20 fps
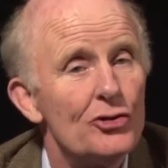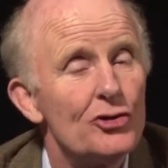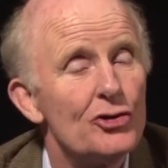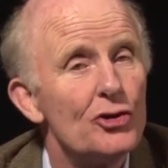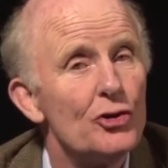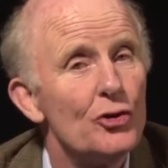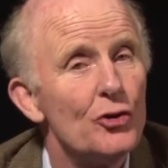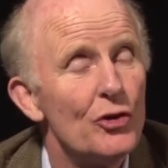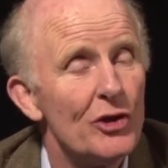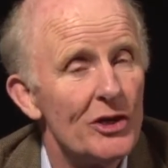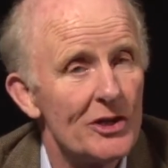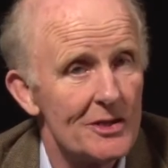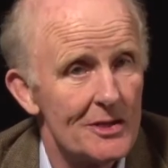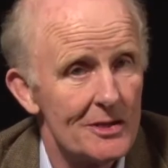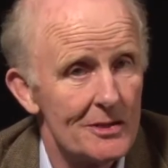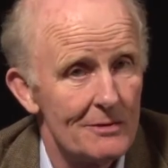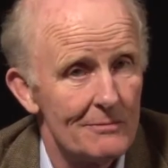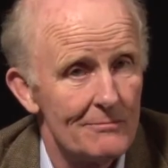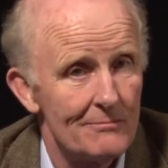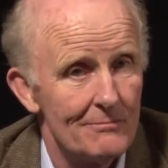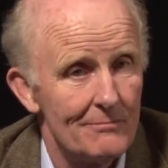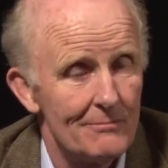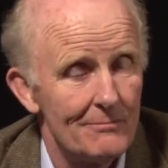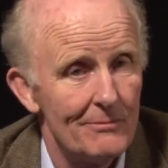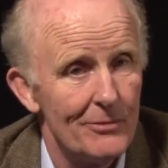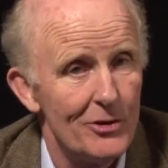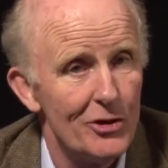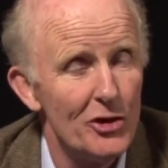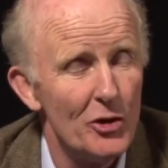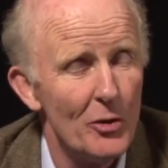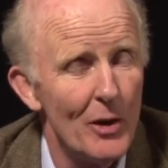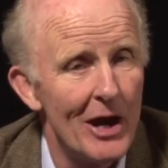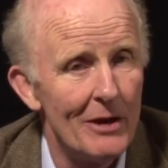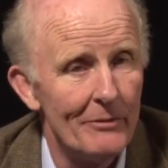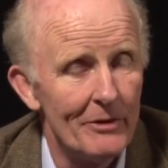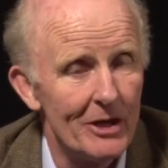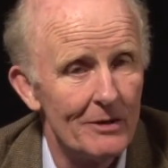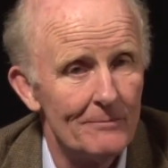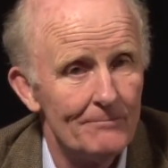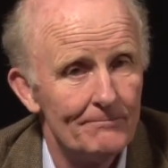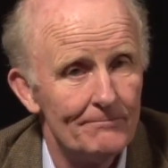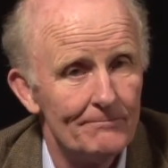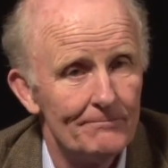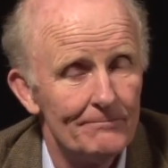to this new area?